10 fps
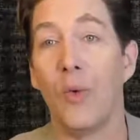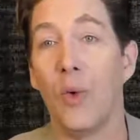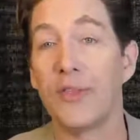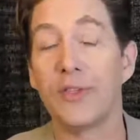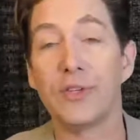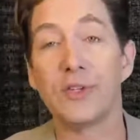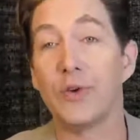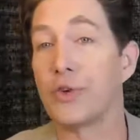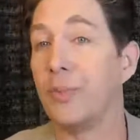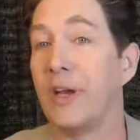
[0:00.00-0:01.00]
what their
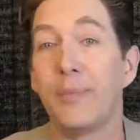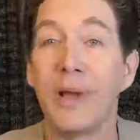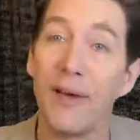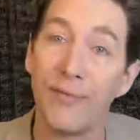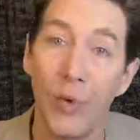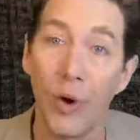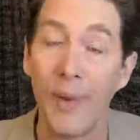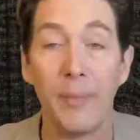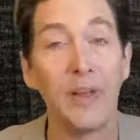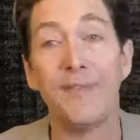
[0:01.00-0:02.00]
social media platform,
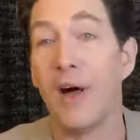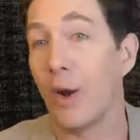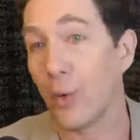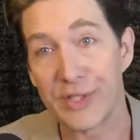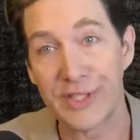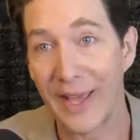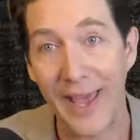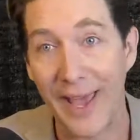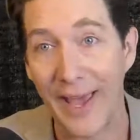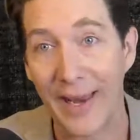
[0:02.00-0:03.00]
how many followers they
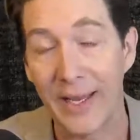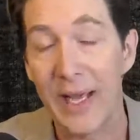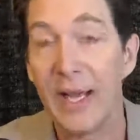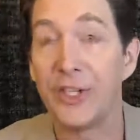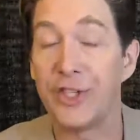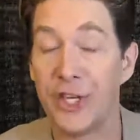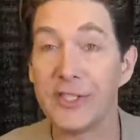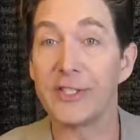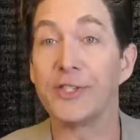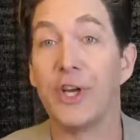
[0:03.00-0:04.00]
had.
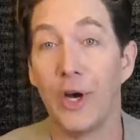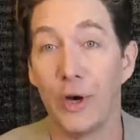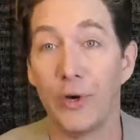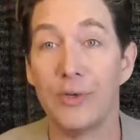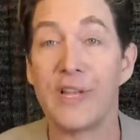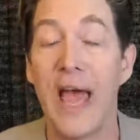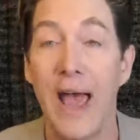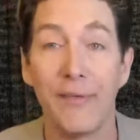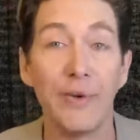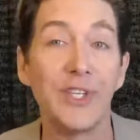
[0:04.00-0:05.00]
Jesus chose
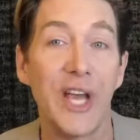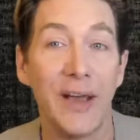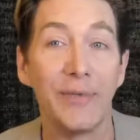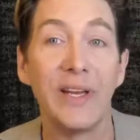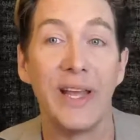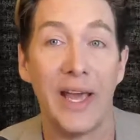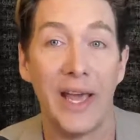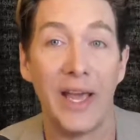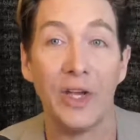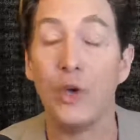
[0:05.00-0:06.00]
average
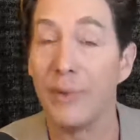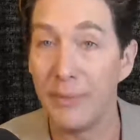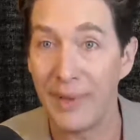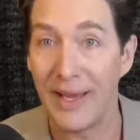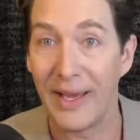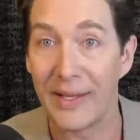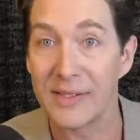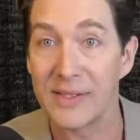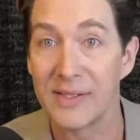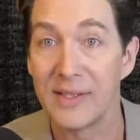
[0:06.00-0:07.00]
everyday human
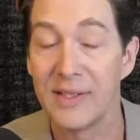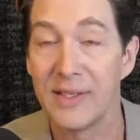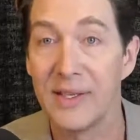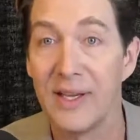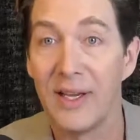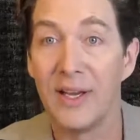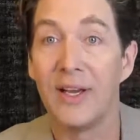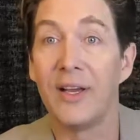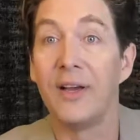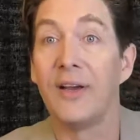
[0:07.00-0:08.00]
beings
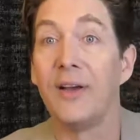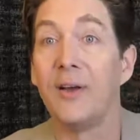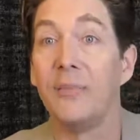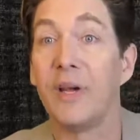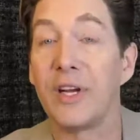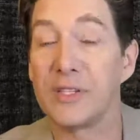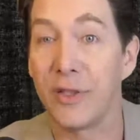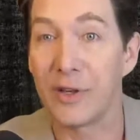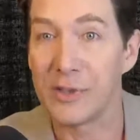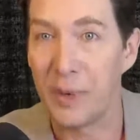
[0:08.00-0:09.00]
because of
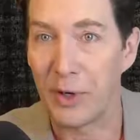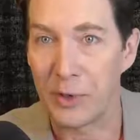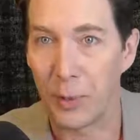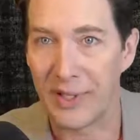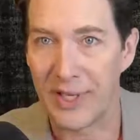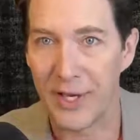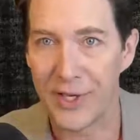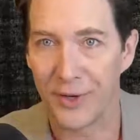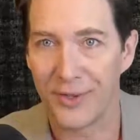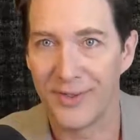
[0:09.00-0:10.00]
their spiritual
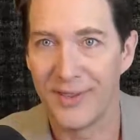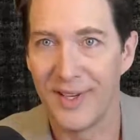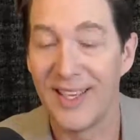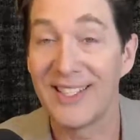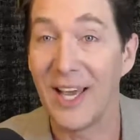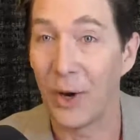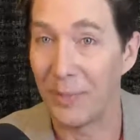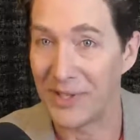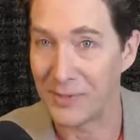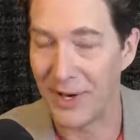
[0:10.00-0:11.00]
potential to help
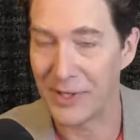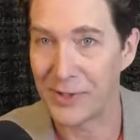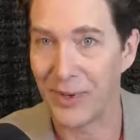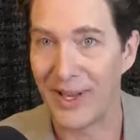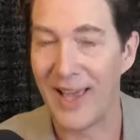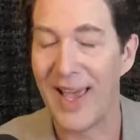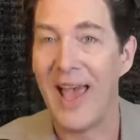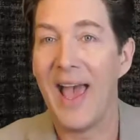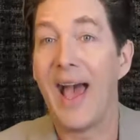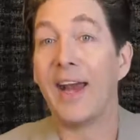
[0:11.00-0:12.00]
his ministry.
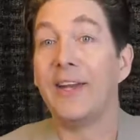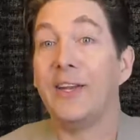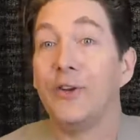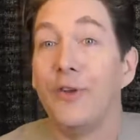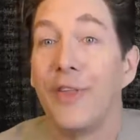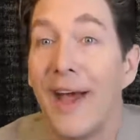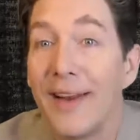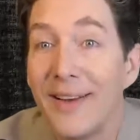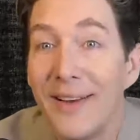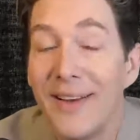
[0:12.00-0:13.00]
How did he do that?